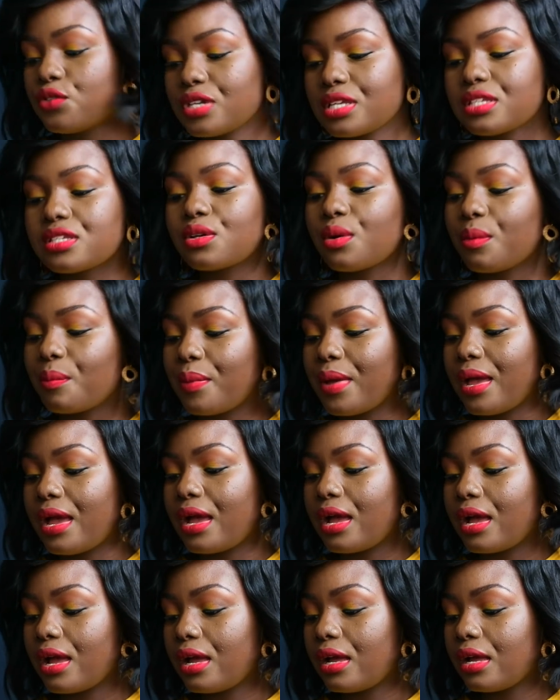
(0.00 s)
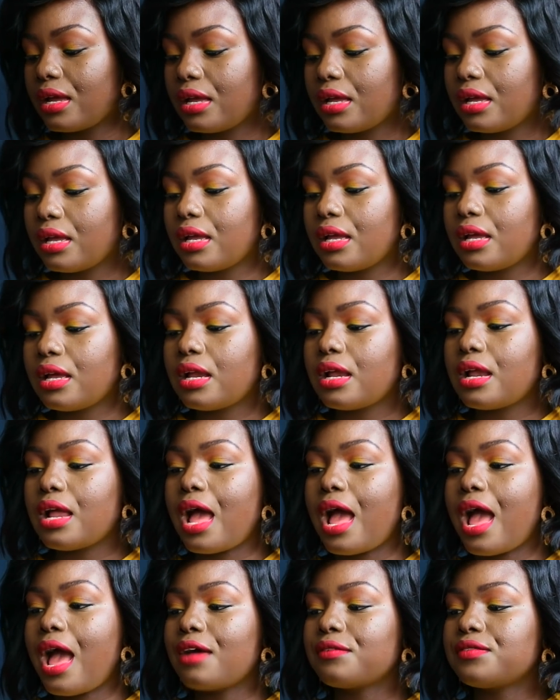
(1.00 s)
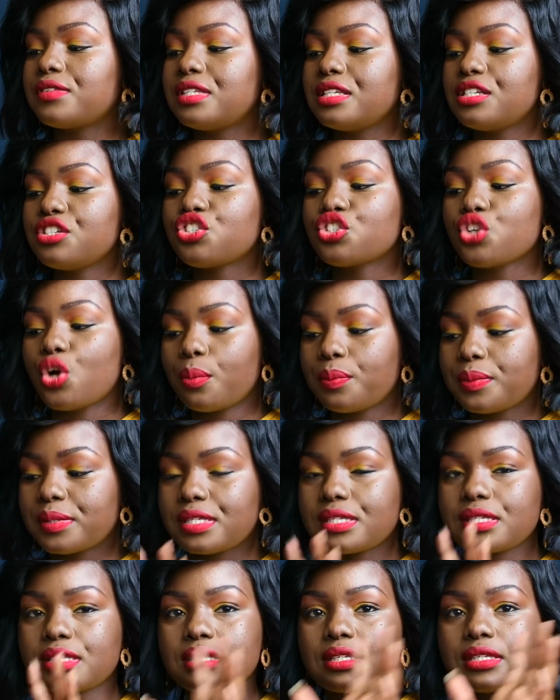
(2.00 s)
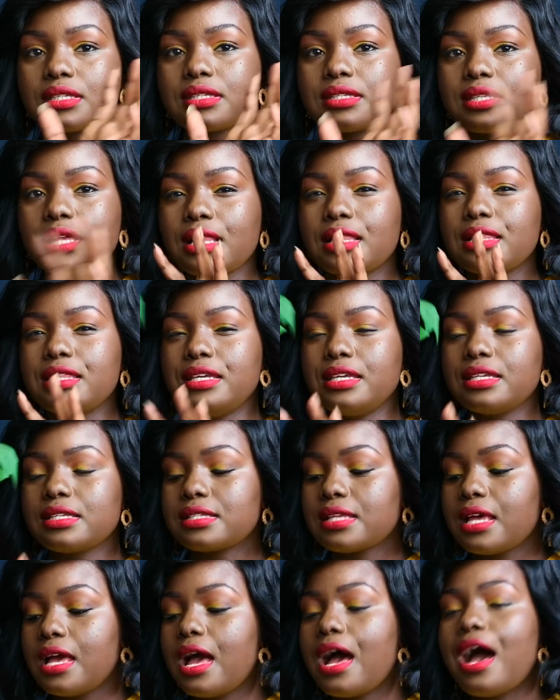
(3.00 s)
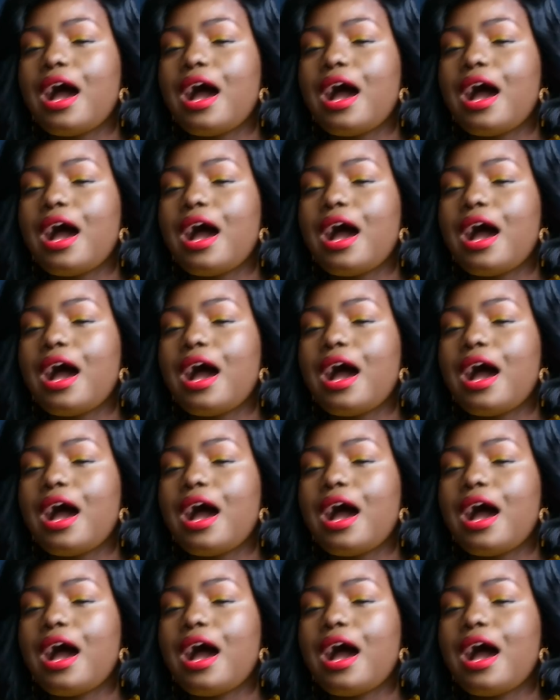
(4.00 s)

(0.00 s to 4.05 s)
you just compare i've seen shops sell these